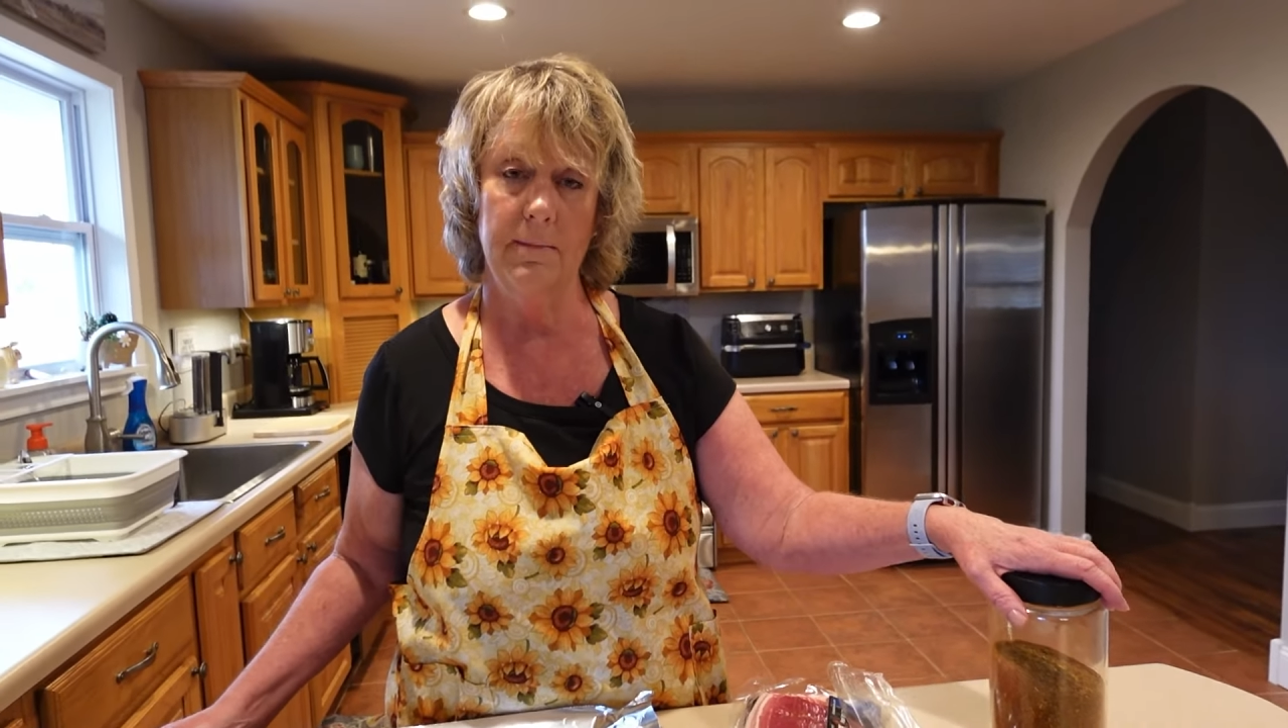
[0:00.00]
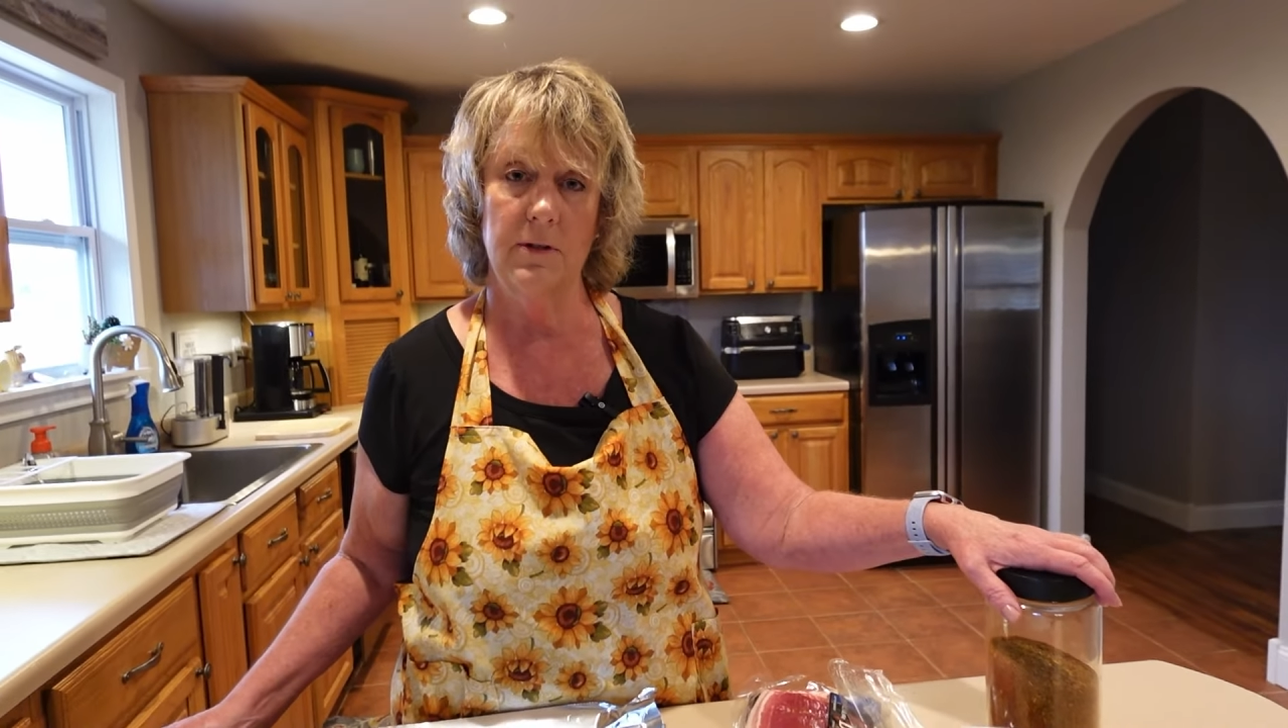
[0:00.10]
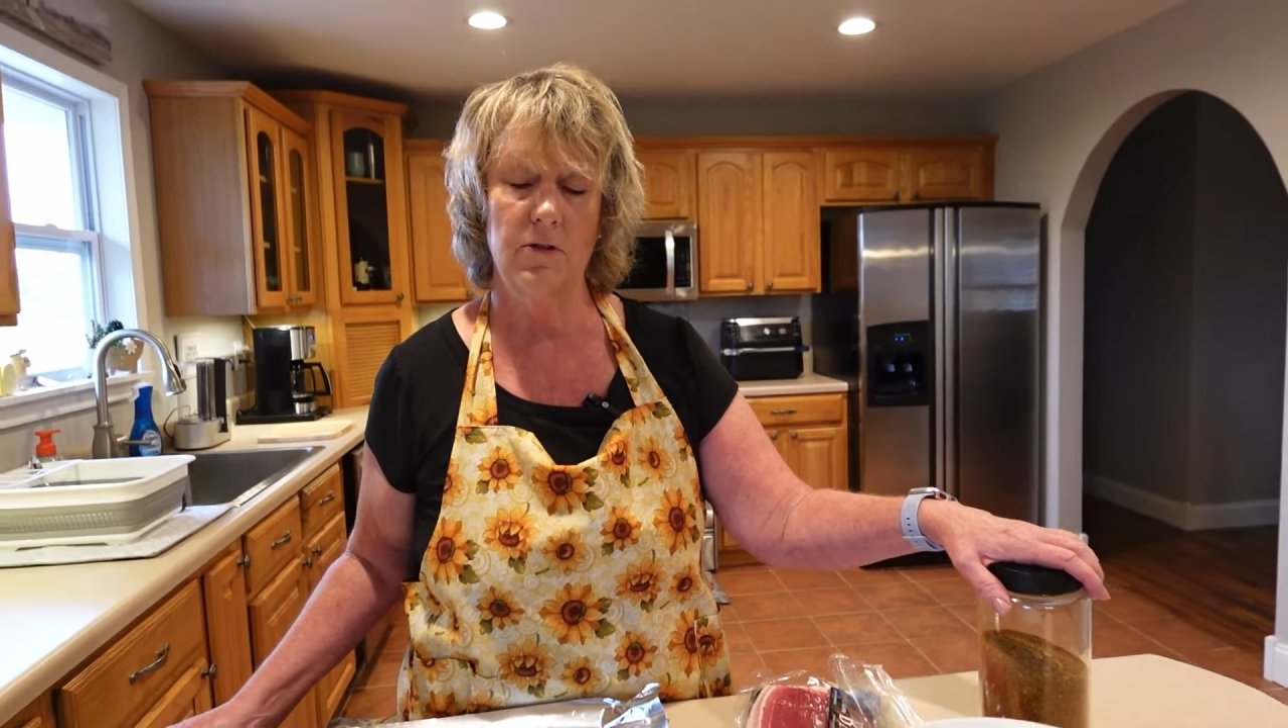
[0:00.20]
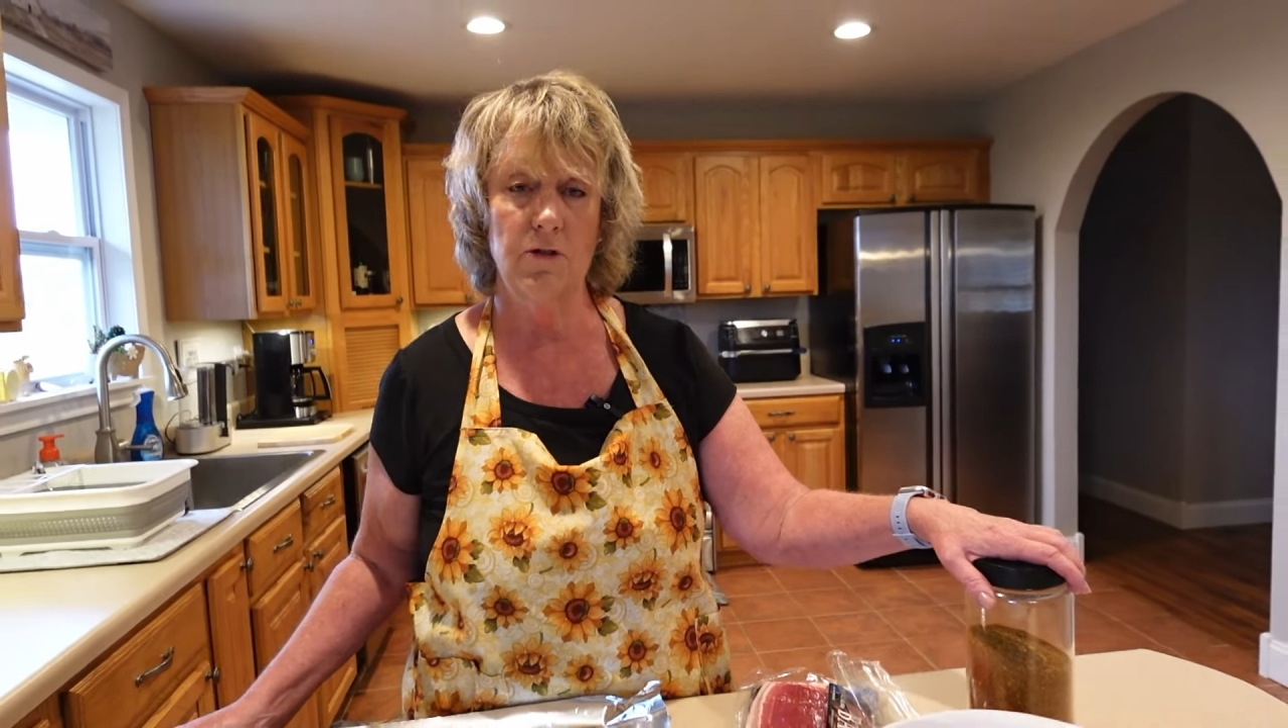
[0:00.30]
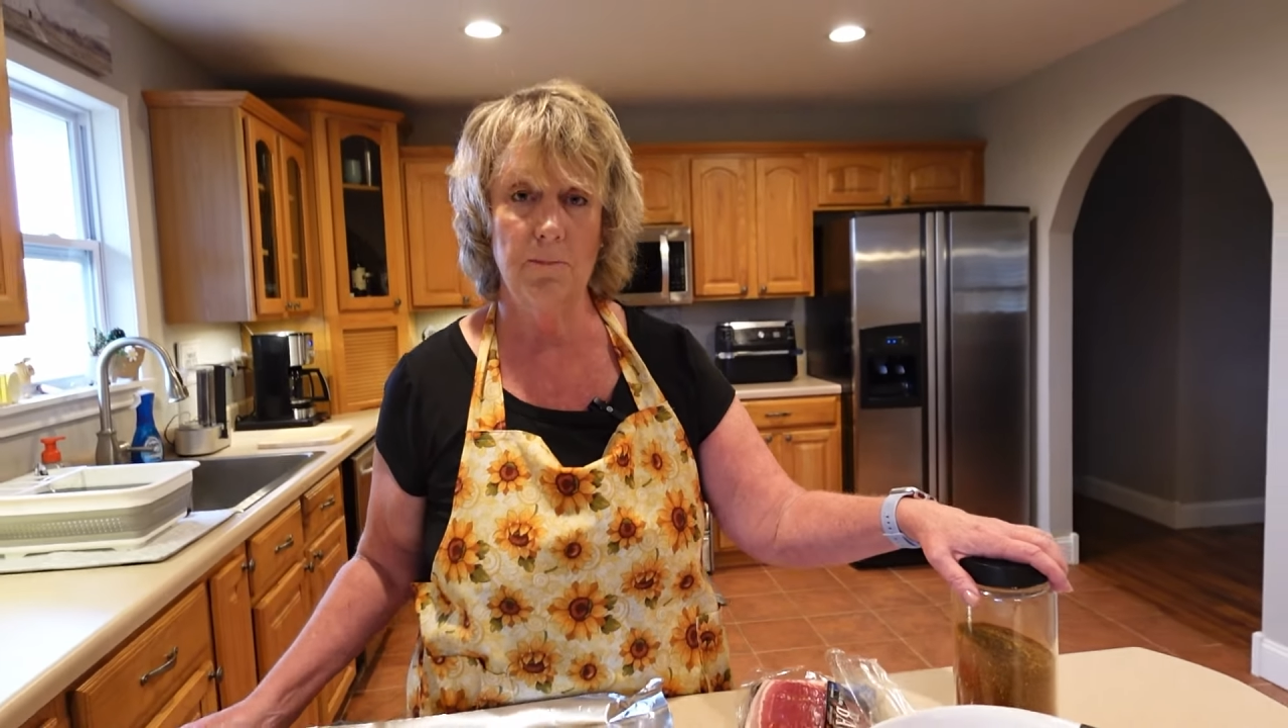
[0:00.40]

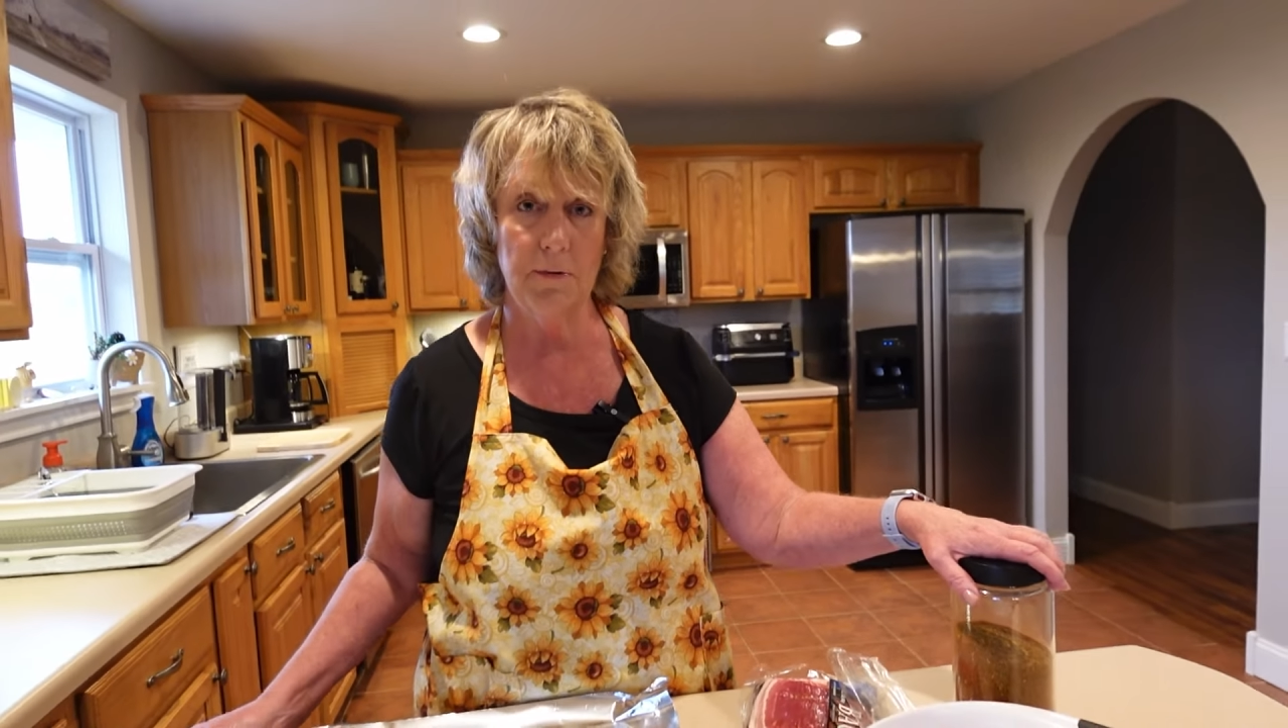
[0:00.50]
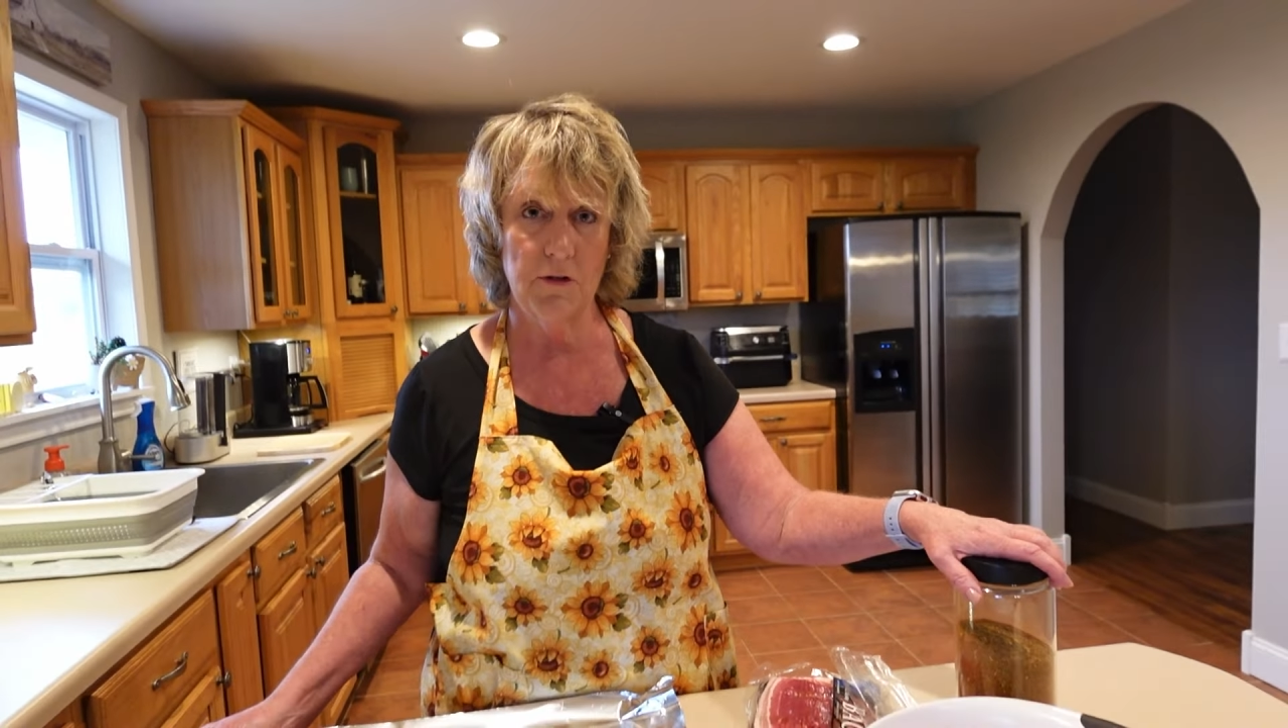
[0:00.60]
Super